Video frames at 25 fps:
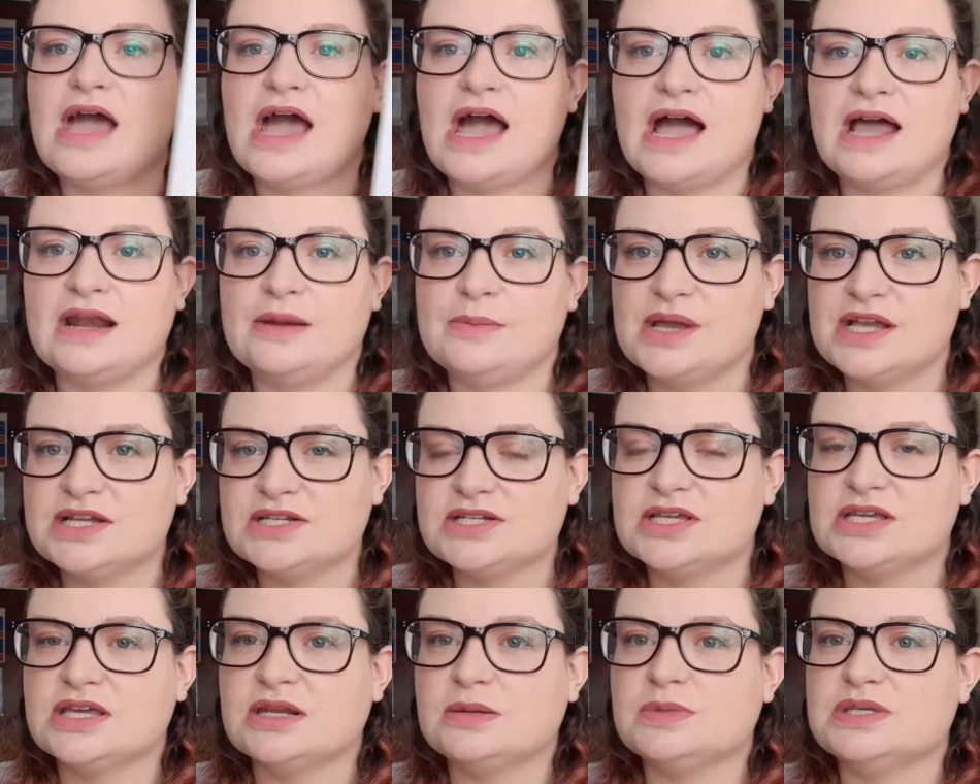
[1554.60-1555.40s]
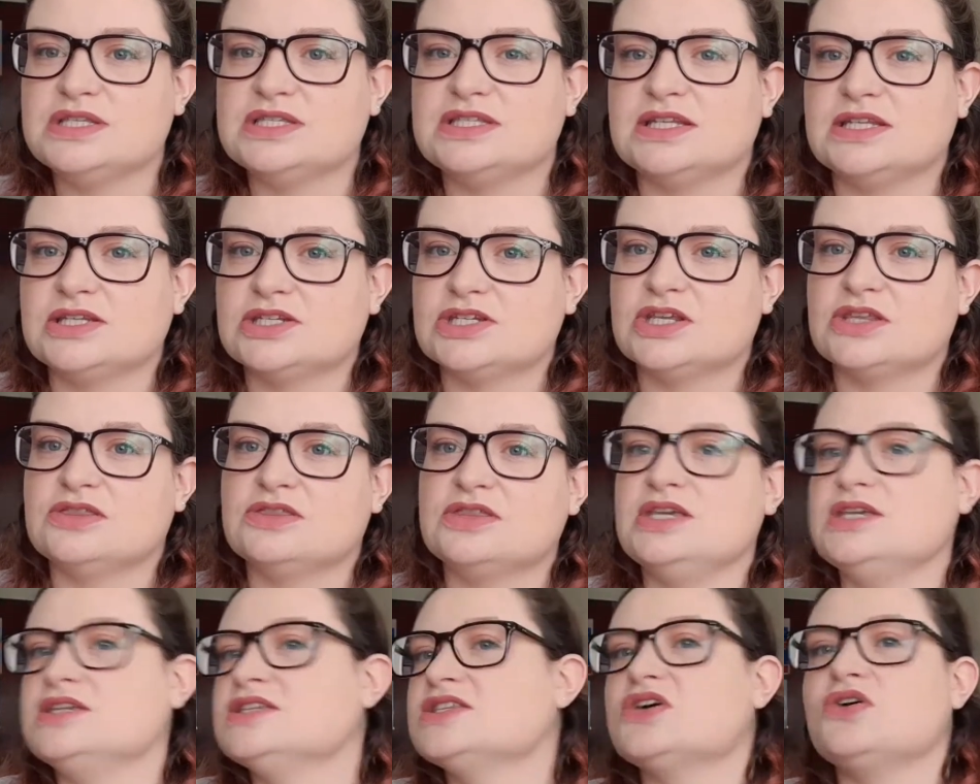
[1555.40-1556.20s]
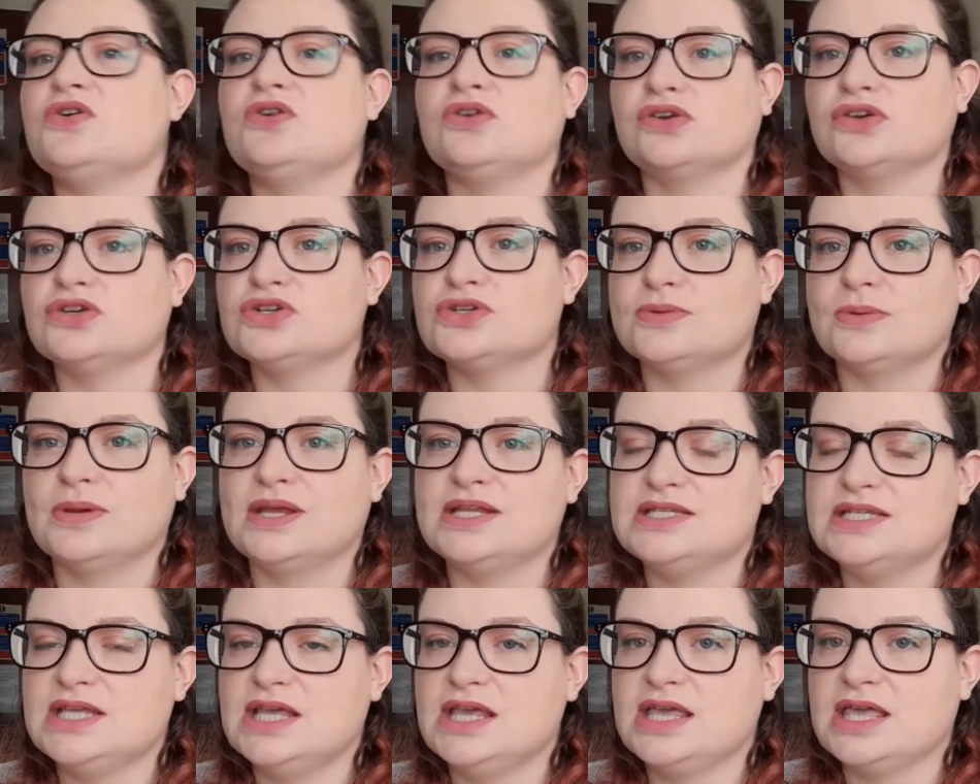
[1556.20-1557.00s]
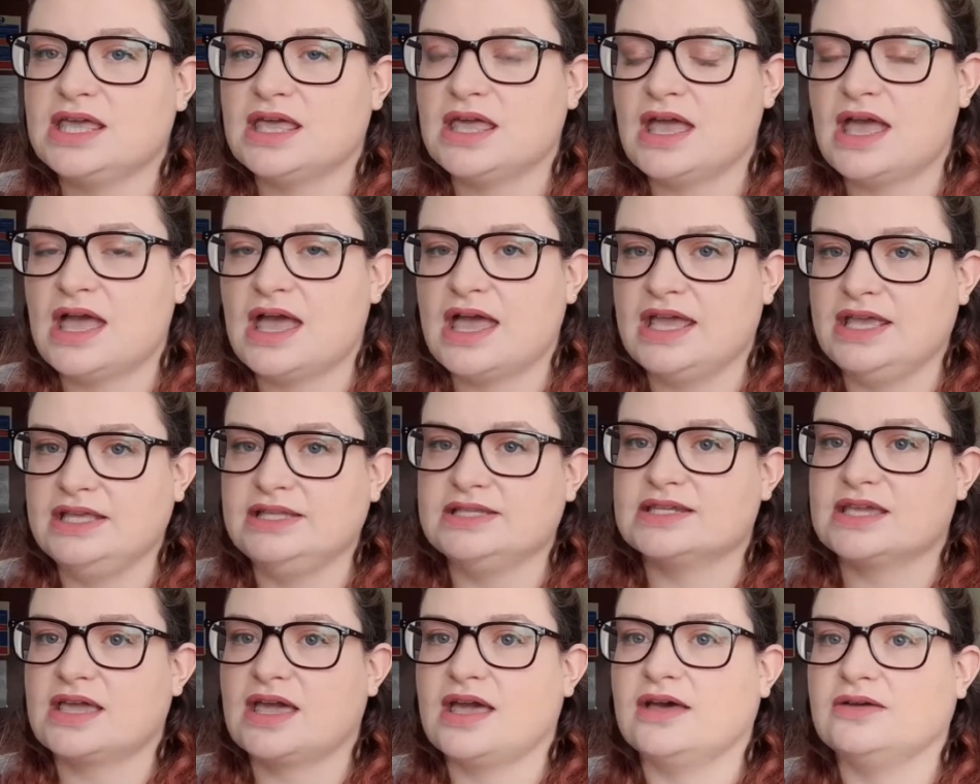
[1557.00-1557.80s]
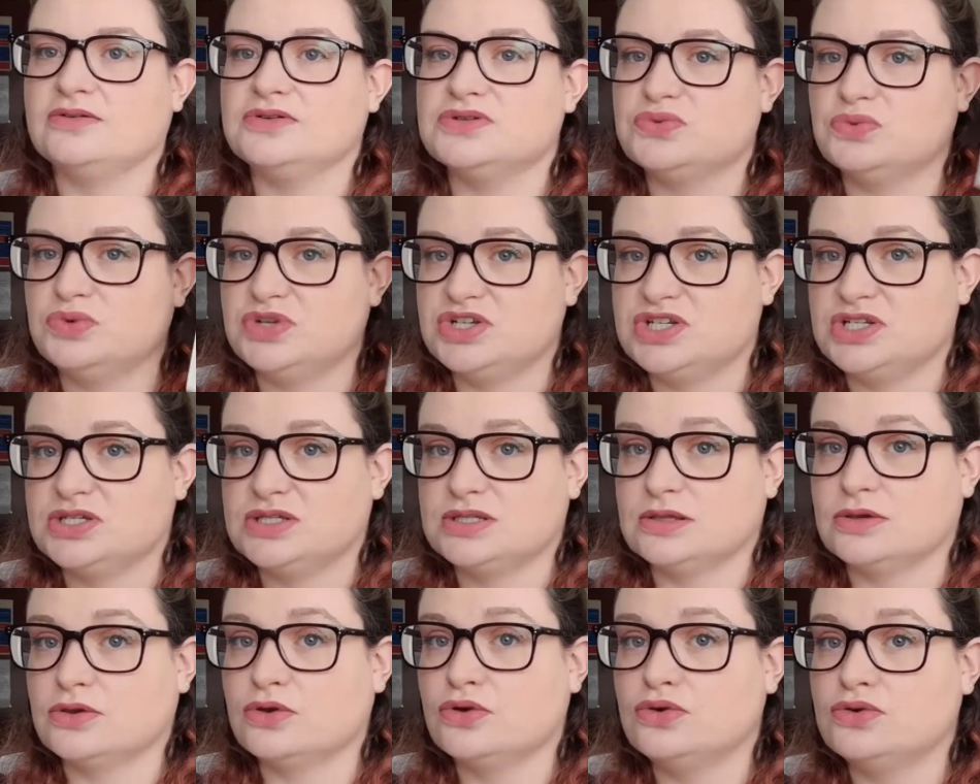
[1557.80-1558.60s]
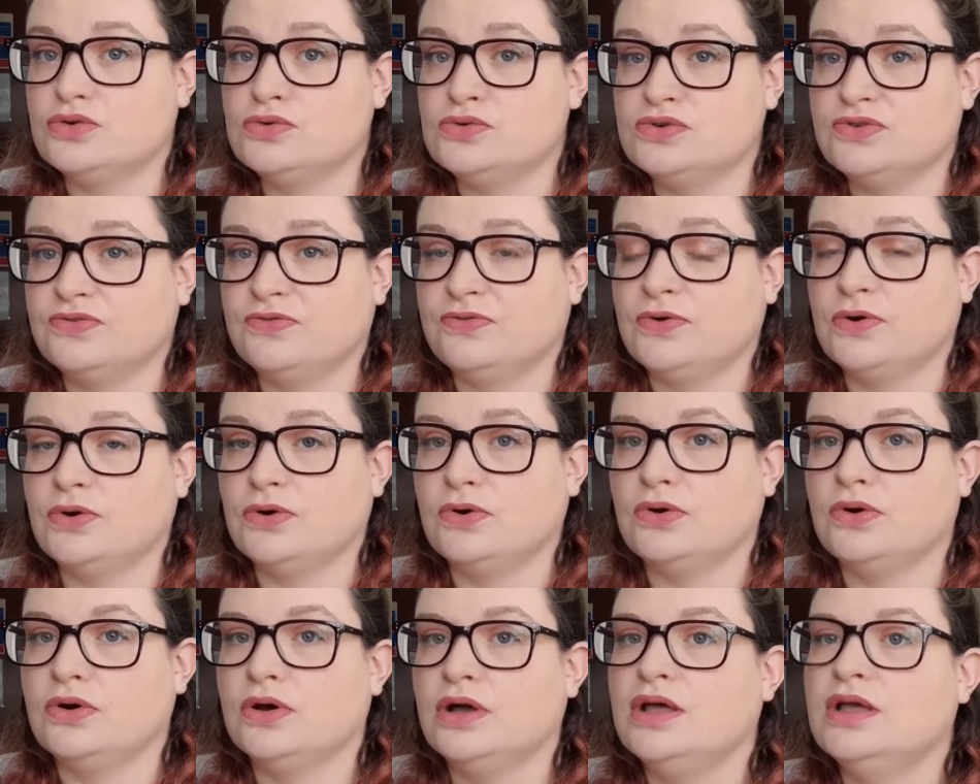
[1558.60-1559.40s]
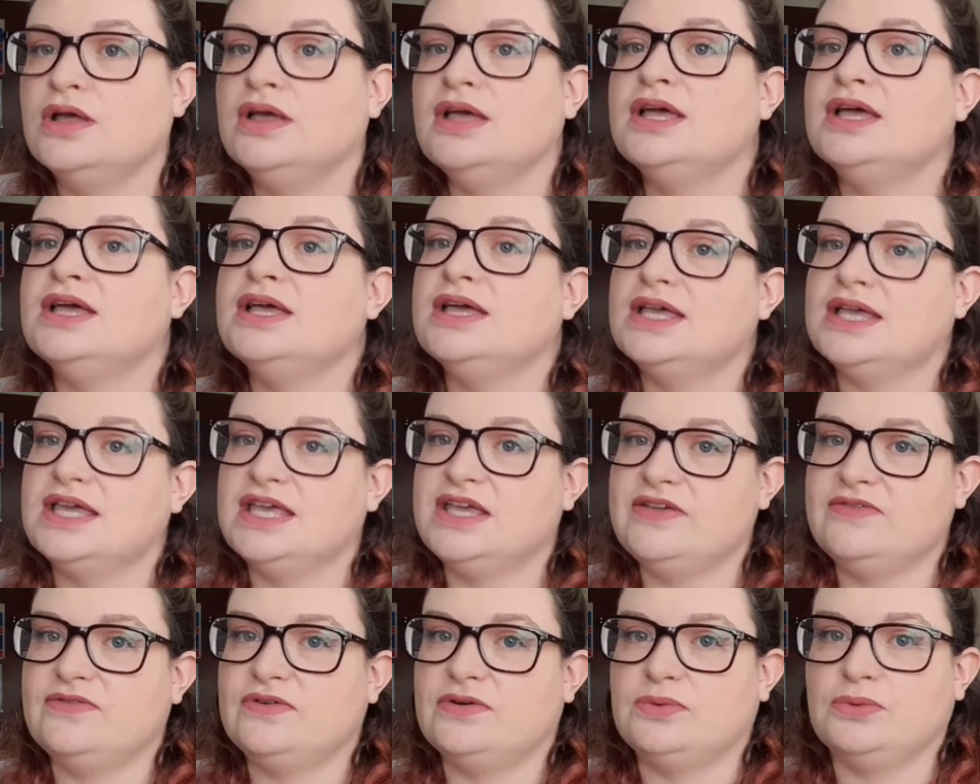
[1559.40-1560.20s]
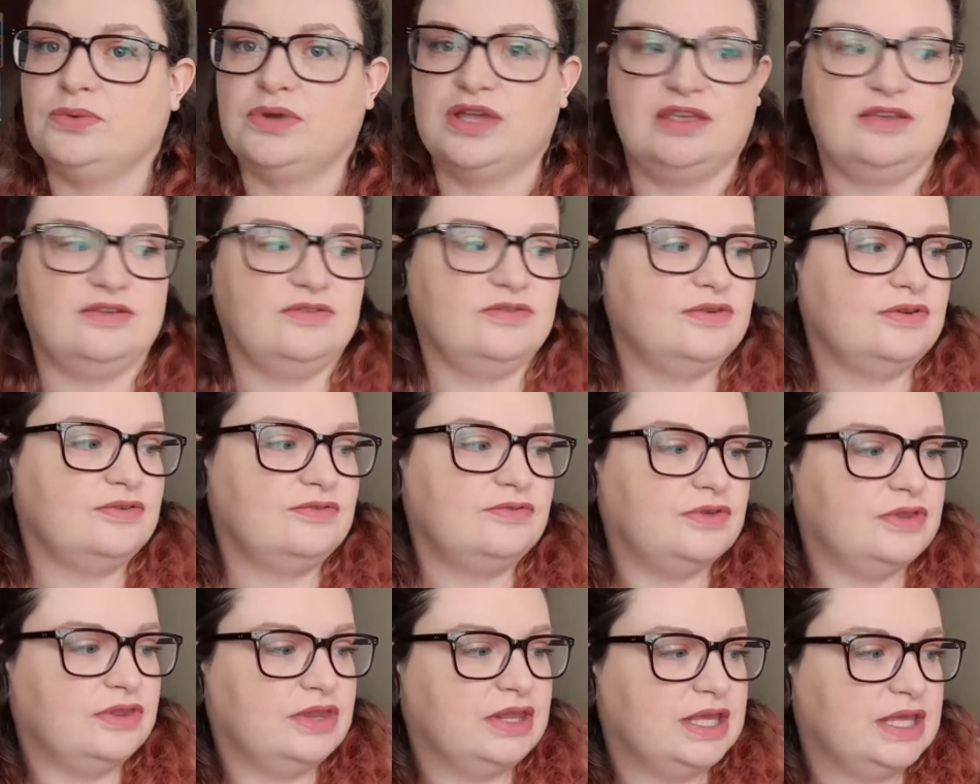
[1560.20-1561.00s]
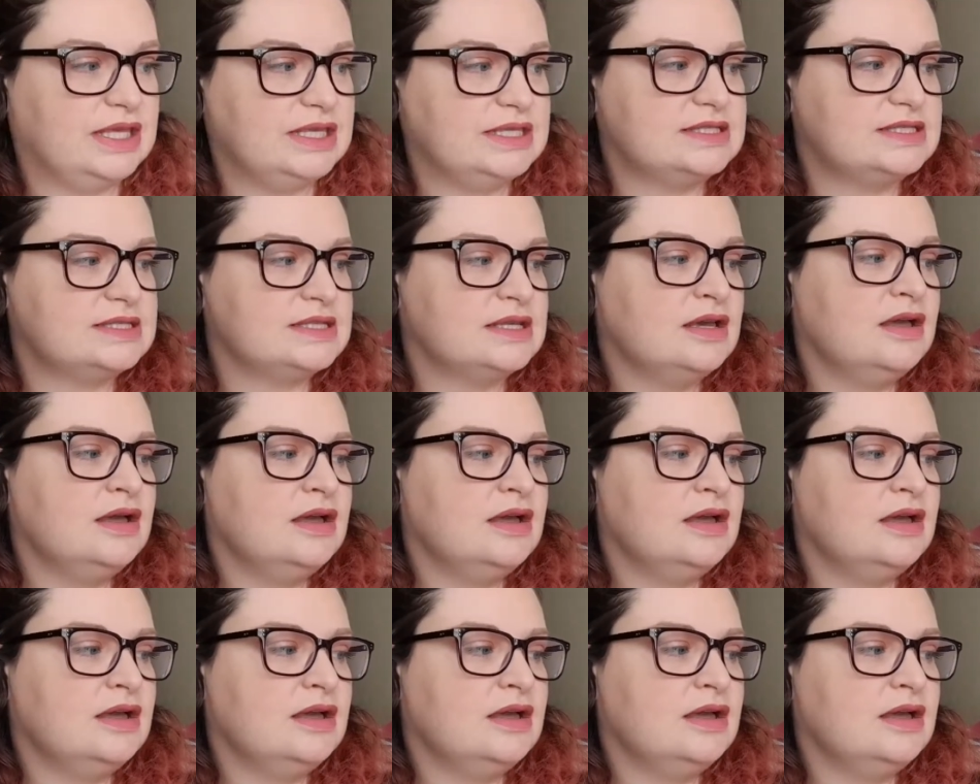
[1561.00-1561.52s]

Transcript: and I'm actually going to be stitching these on 28 count, which is the called for even weave for these,